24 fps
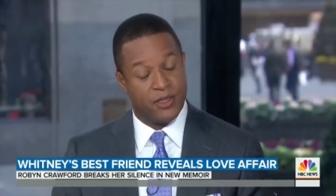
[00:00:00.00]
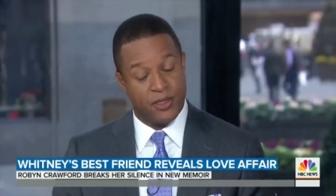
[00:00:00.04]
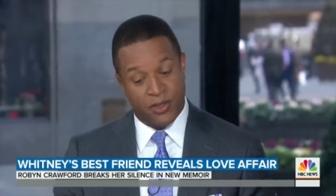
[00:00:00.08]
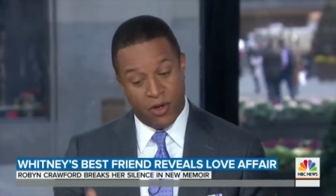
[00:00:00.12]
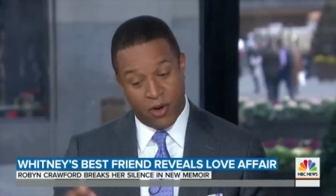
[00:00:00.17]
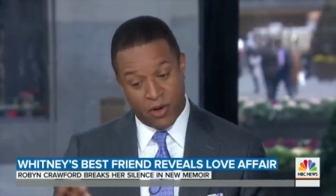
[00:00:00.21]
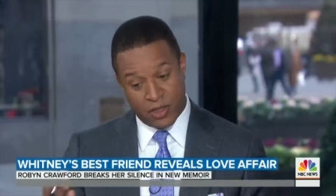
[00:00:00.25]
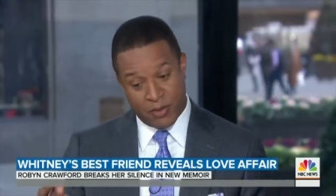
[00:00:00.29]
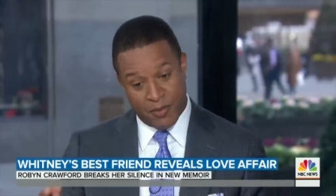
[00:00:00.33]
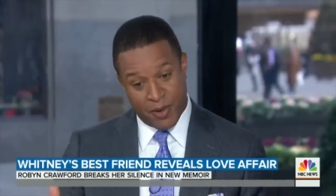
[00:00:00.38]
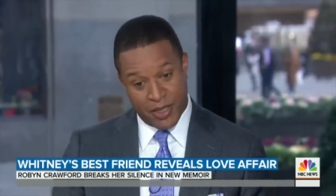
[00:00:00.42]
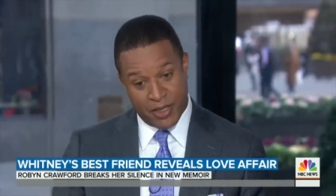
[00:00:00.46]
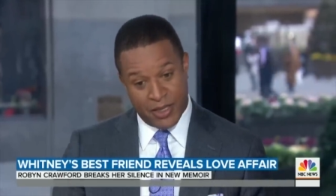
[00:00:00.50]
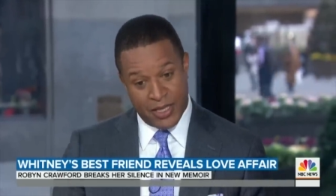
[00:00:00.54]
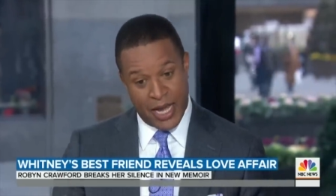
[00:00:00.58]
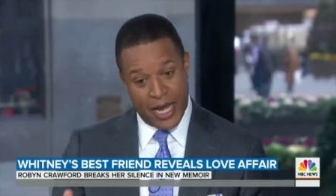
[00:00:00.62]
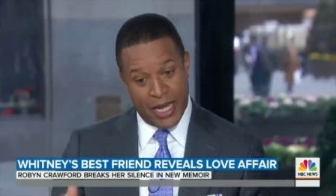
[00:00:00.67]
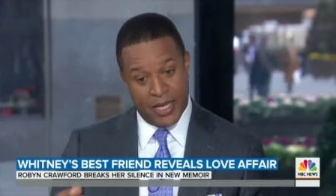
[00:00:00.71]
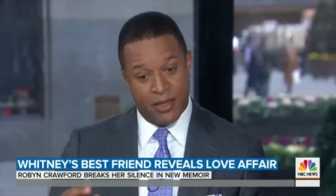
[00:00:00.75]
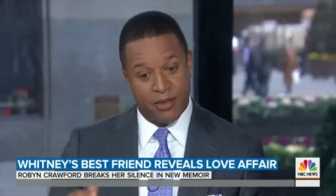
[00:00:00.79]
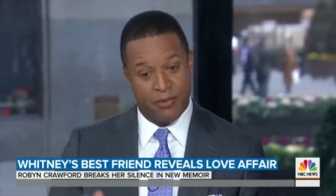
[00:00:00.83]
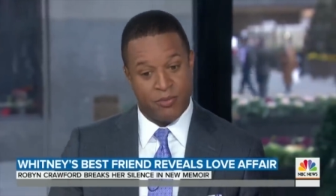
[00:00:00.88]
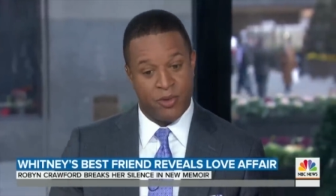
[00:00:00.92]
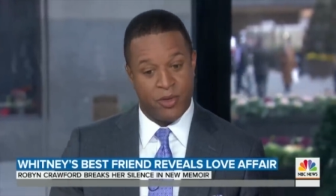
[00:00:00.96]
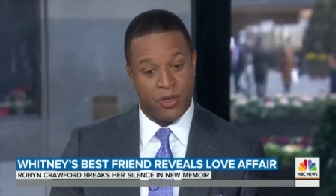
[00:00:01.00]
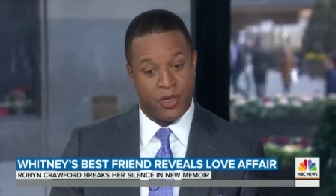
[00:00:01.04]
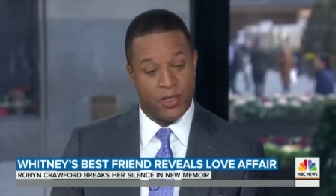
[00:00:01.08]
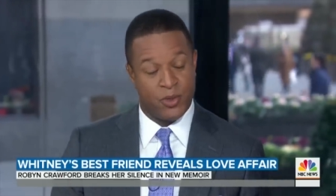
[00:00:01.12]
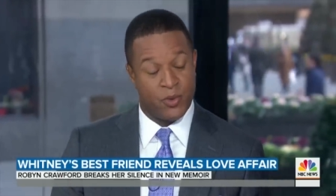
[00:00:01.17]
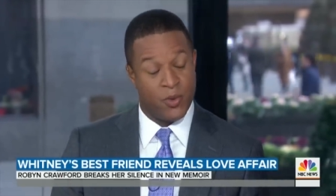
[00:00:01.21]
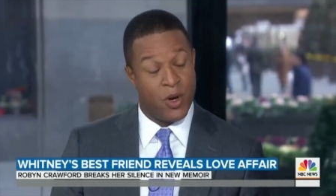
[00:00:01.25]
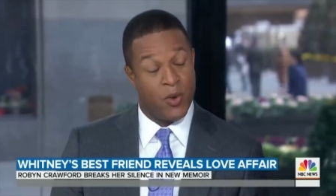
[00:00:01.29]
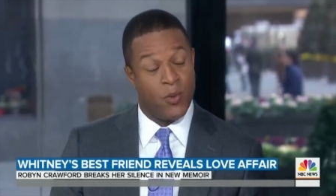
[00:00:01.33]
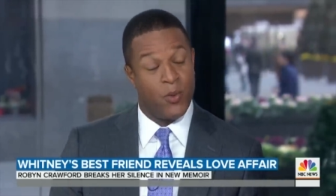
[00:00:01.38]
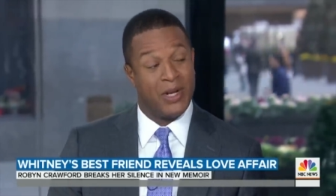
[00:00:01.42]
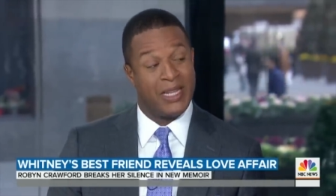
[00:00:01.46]
She talks about that in the book
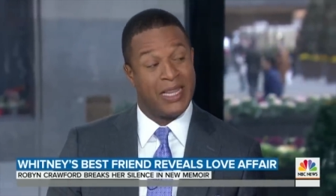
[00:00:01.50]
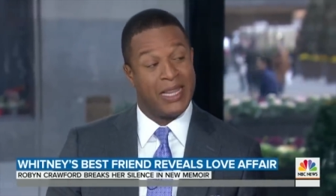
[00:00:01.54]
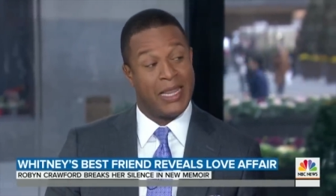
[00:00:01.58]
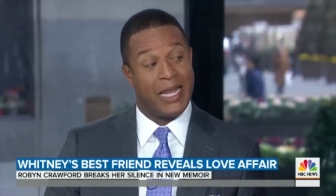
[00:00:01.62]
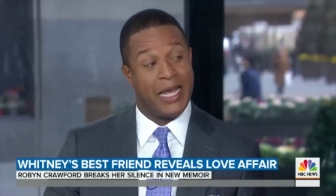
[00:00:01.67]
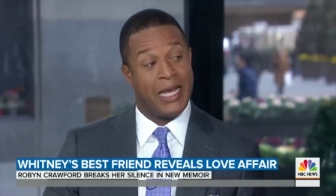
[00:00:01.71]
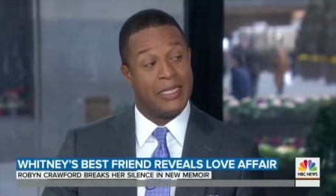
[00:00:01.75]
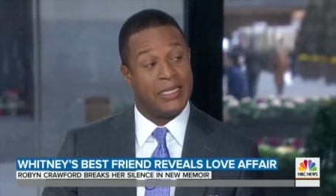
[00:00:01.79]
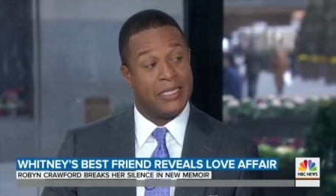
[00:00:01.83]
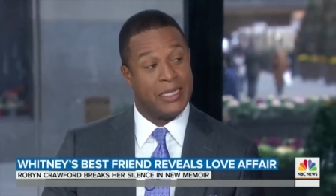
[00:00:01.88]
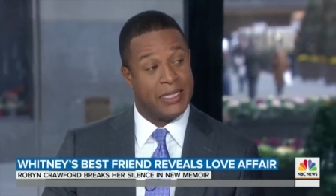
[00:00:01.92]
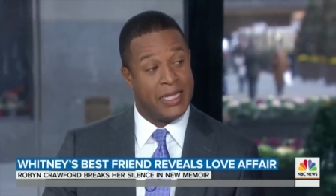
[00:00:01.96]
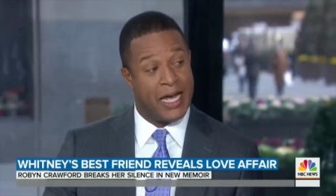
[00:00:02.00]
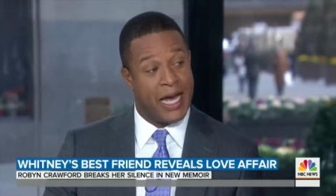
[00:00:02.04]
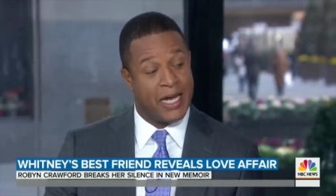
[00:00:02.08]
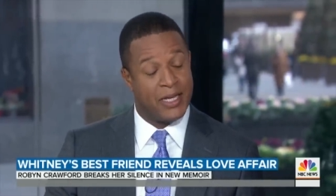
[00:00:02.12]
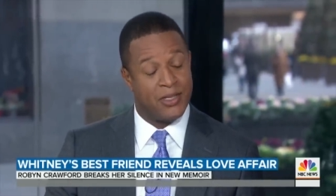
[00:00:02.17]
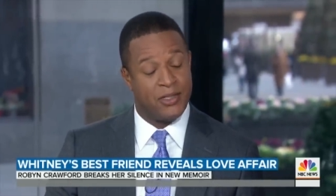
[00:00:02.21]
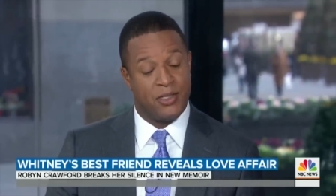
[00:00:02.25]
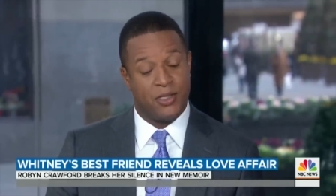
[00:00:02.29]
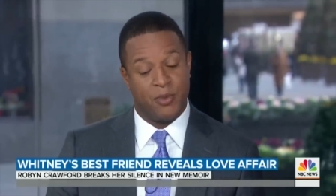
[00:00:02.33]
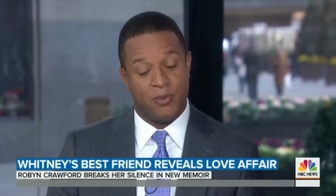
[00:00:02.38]
as well, what led to that.